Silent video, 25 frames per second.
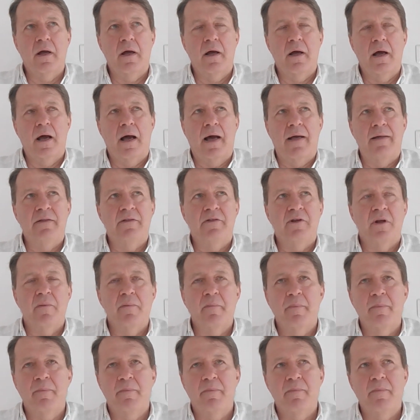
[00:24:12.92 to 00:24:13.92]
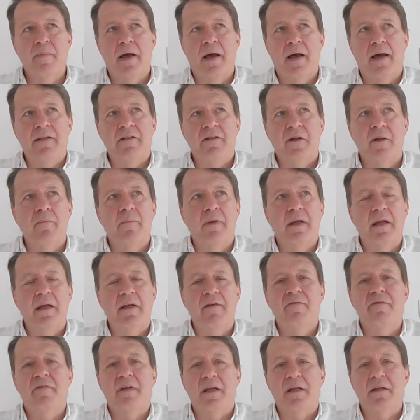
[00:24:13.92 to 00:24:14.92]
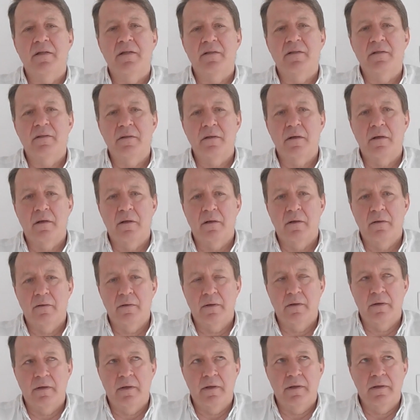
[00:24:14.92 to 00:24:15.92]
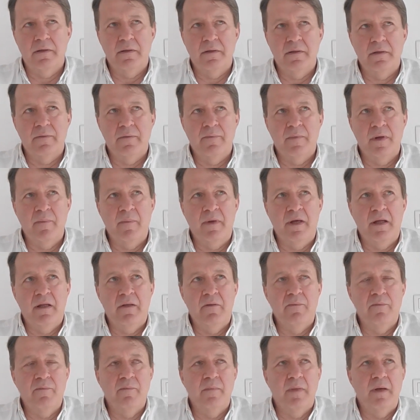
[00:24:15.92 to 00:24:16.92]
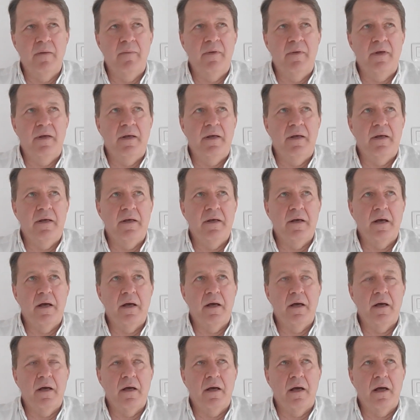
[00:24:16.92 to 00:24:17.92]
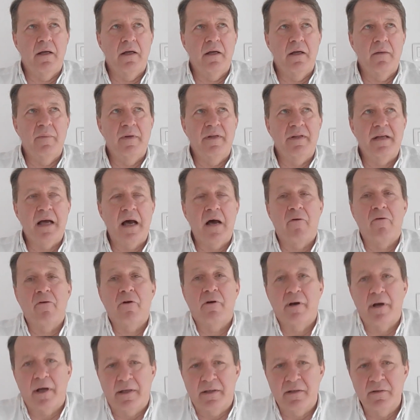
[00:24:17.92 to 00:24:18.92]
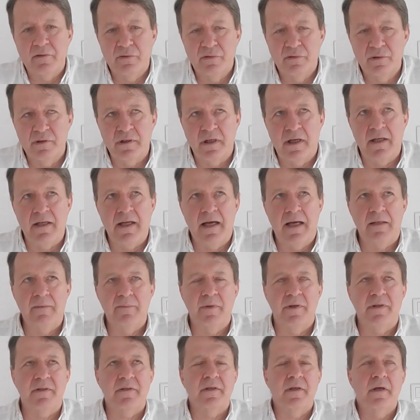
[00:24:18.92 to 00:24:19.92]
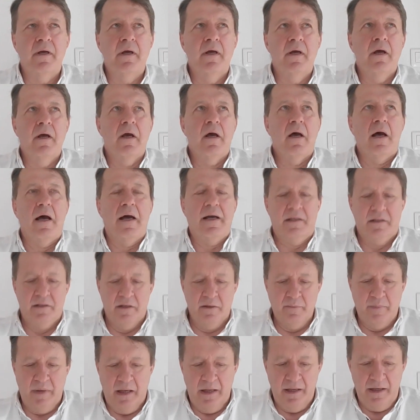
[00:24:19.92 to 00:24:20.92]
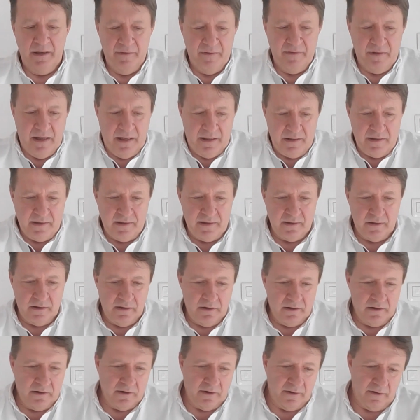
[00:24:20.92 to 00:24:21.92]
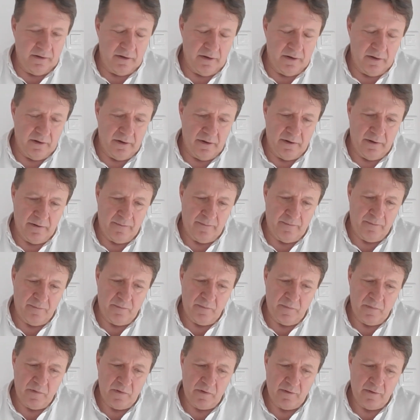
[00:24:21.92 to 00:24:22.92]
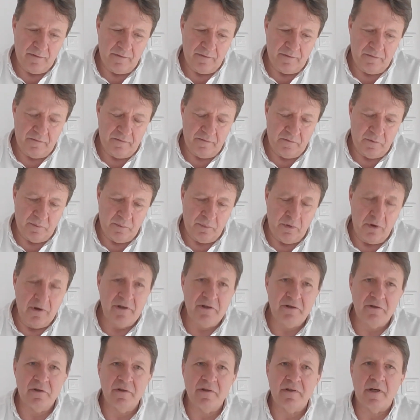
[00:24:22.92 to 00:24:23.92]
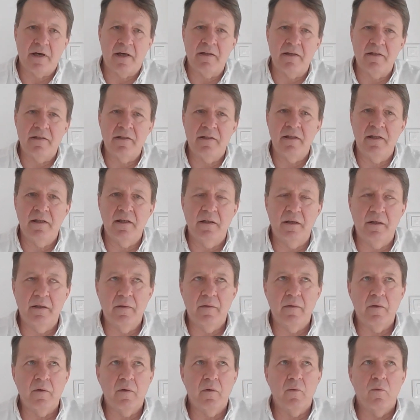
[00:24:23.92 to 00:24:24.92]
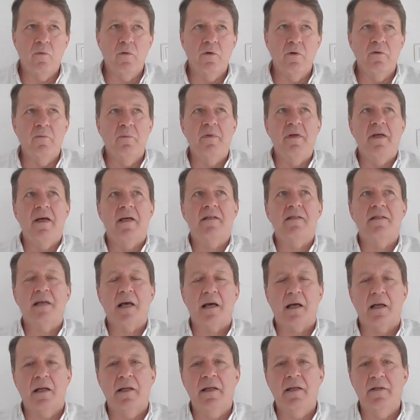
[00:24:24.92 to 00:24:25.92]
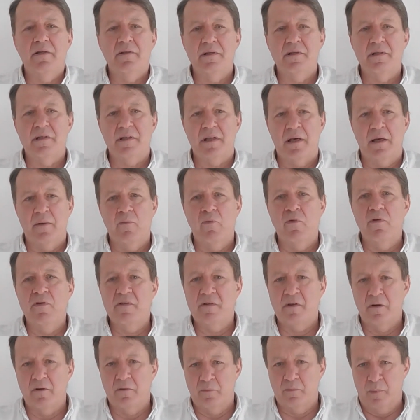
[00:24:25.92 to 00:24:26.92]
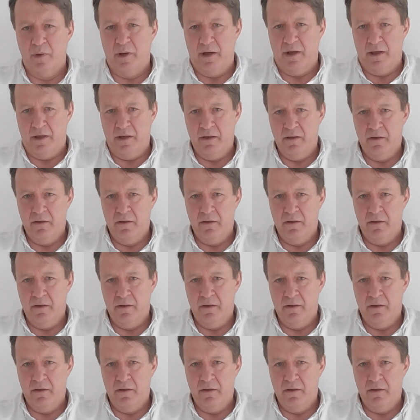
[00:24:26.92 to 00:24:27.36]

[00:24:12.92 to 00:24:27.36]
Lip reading: I don't believe that maybe a little bit arrogant to say that, but I don't believe that the Polish society would be exactly the same without Play